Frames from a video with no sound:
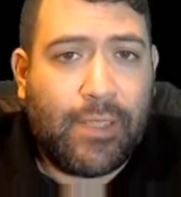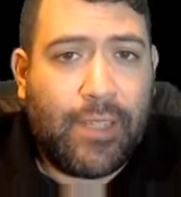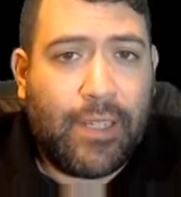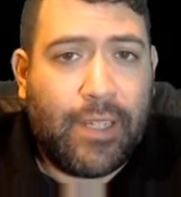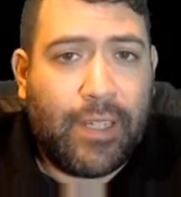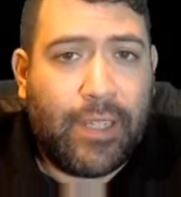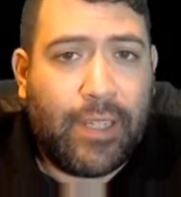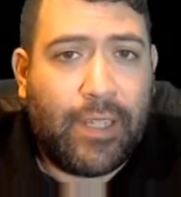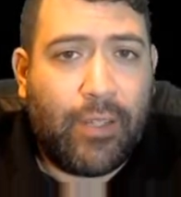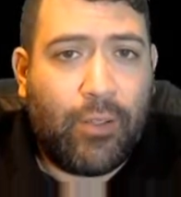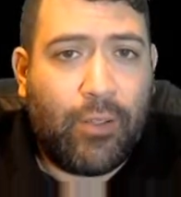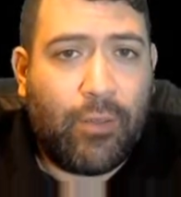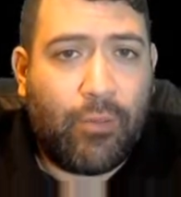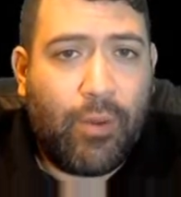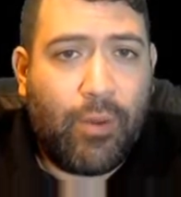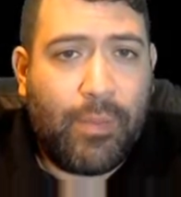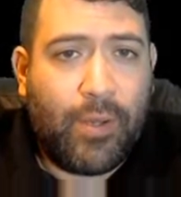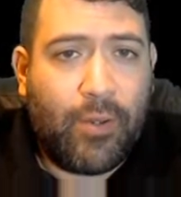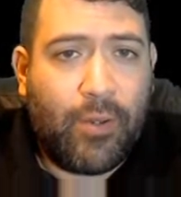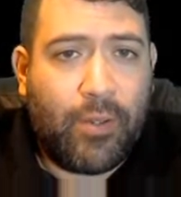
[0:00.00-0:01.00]
didn't kill
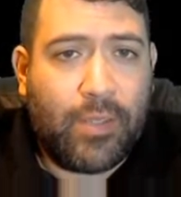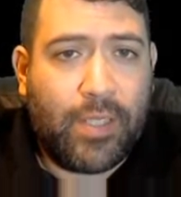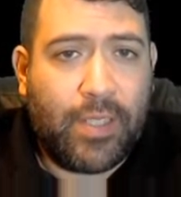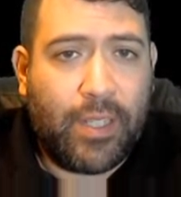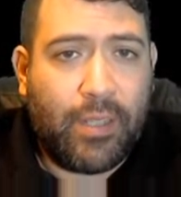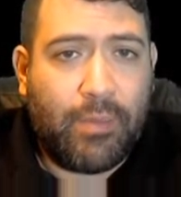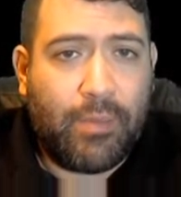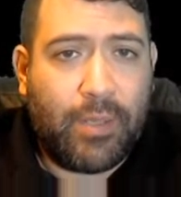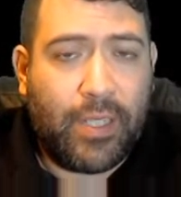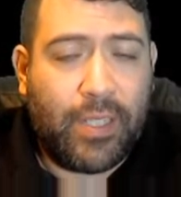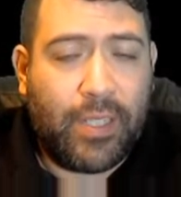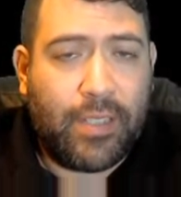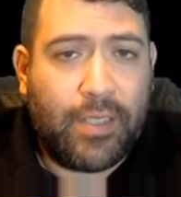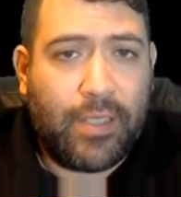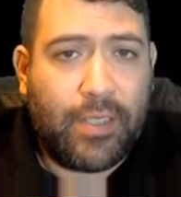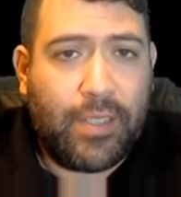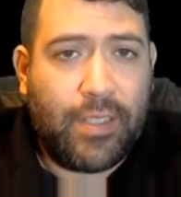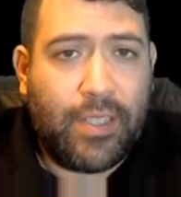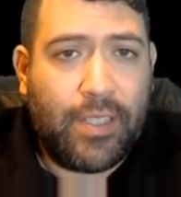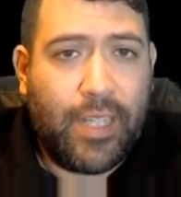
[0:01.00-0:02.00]
Ramirez here, but he's
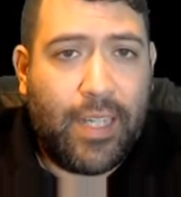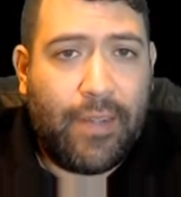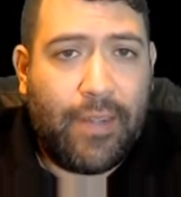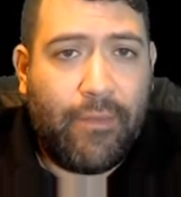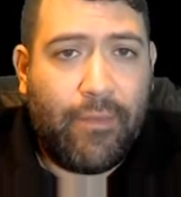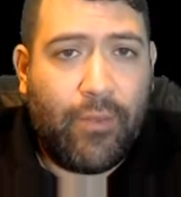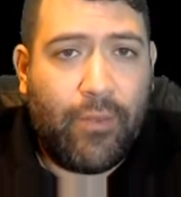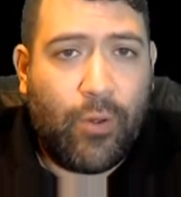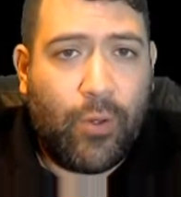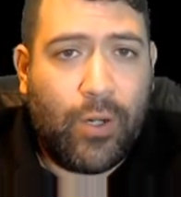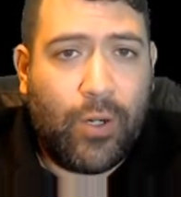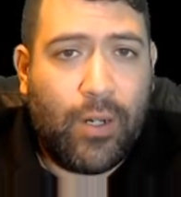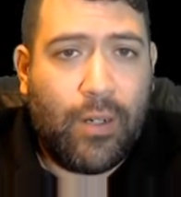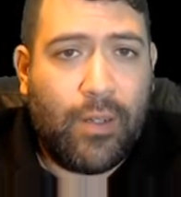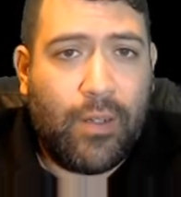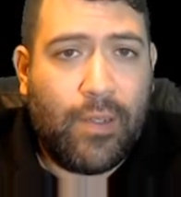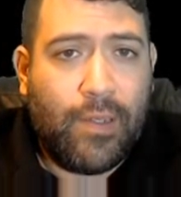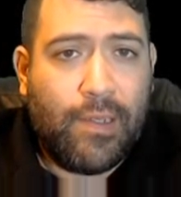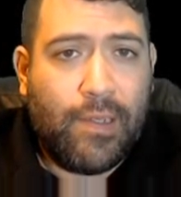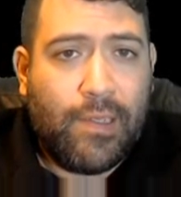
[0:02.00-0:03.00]
done for.
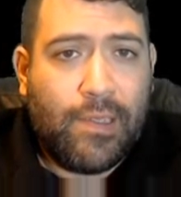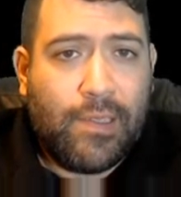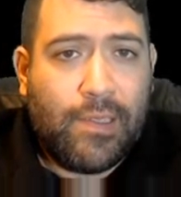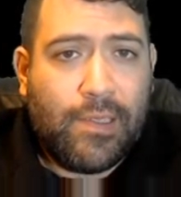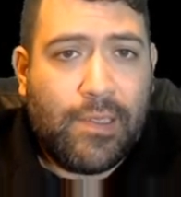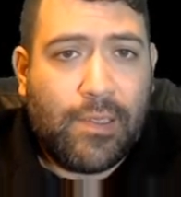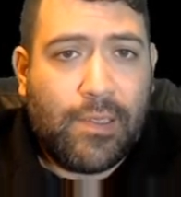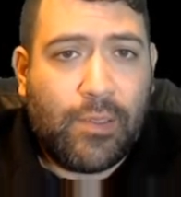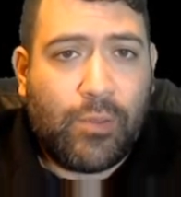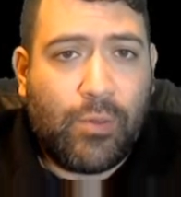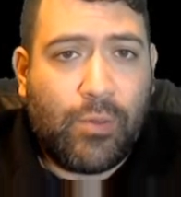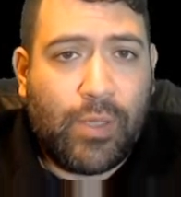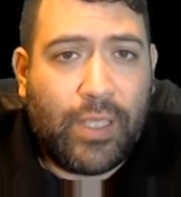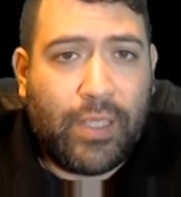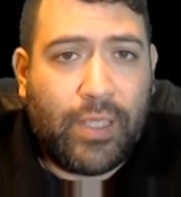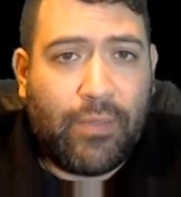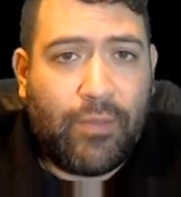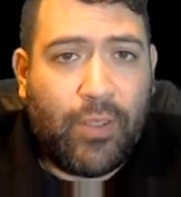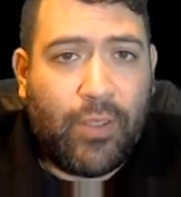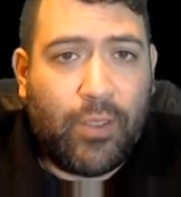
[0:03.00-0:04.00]
So we'll get
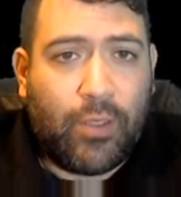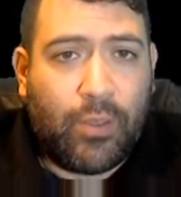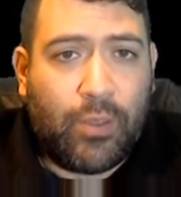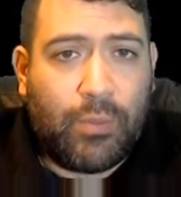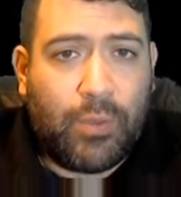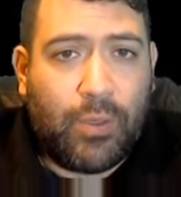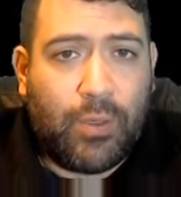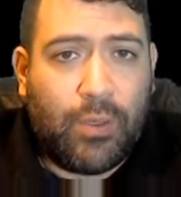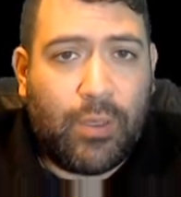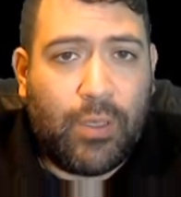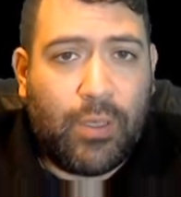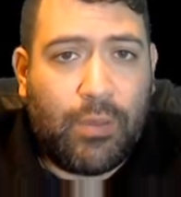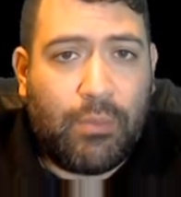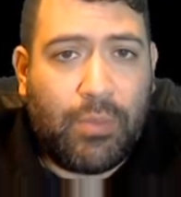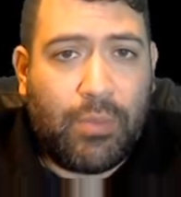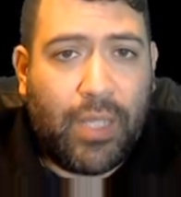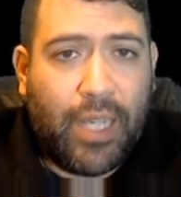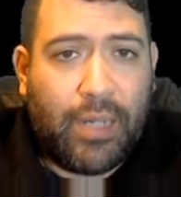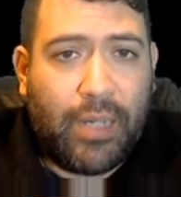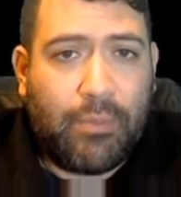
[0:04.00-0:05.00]
the vulnerable on
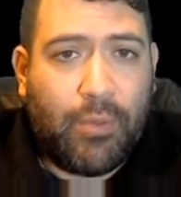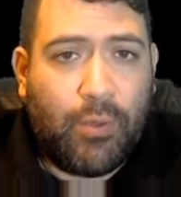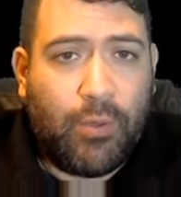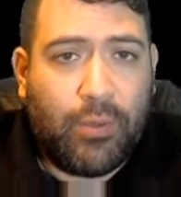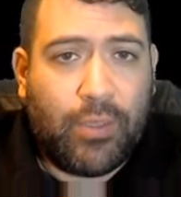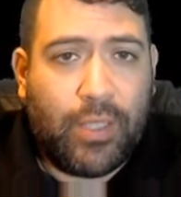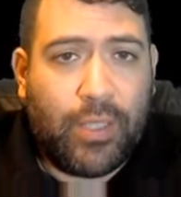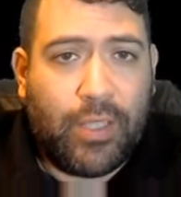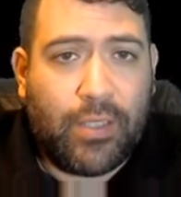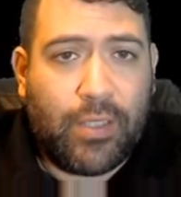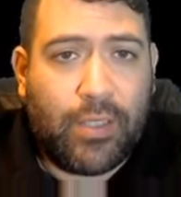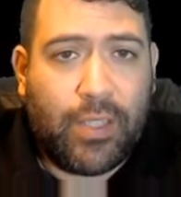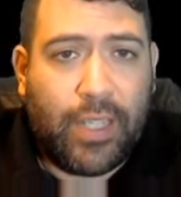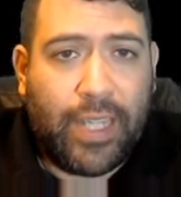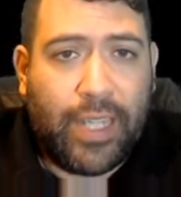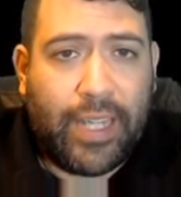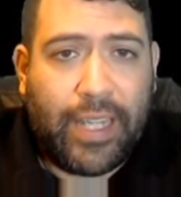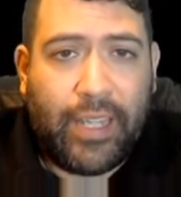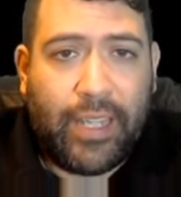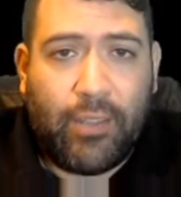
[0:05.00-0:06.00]
Black Bolt. He's going to
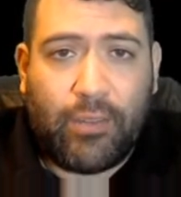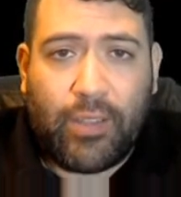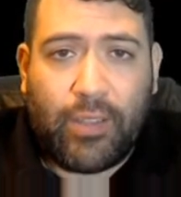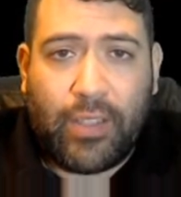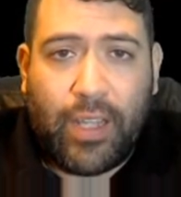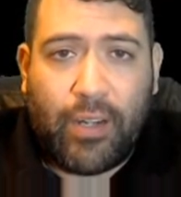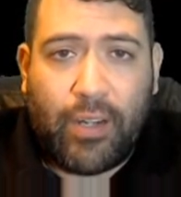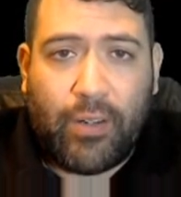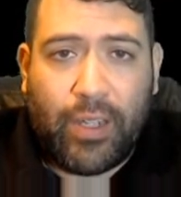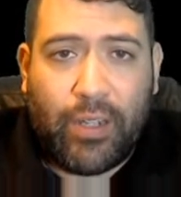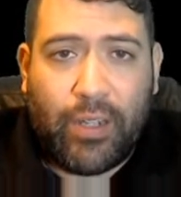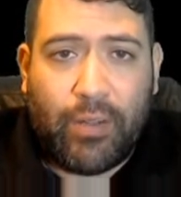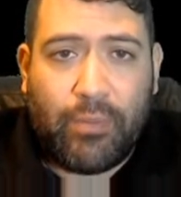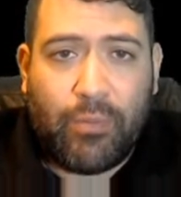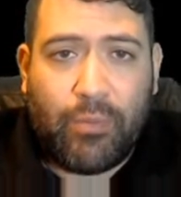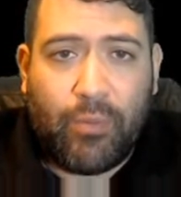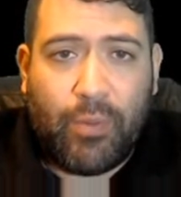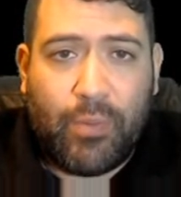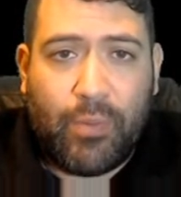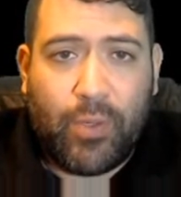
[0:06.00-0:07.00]
get healed and that'll get
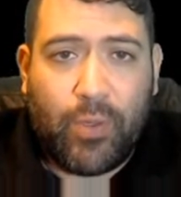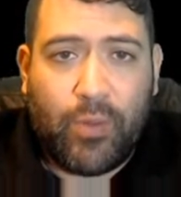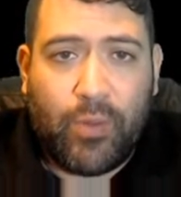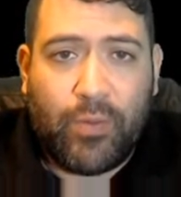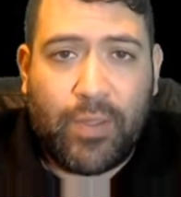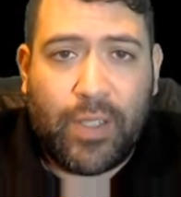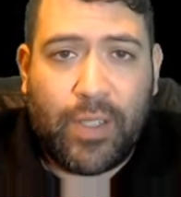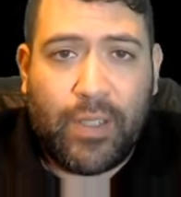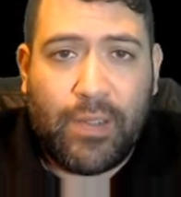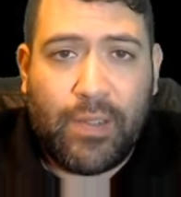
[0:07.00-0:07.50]
removed.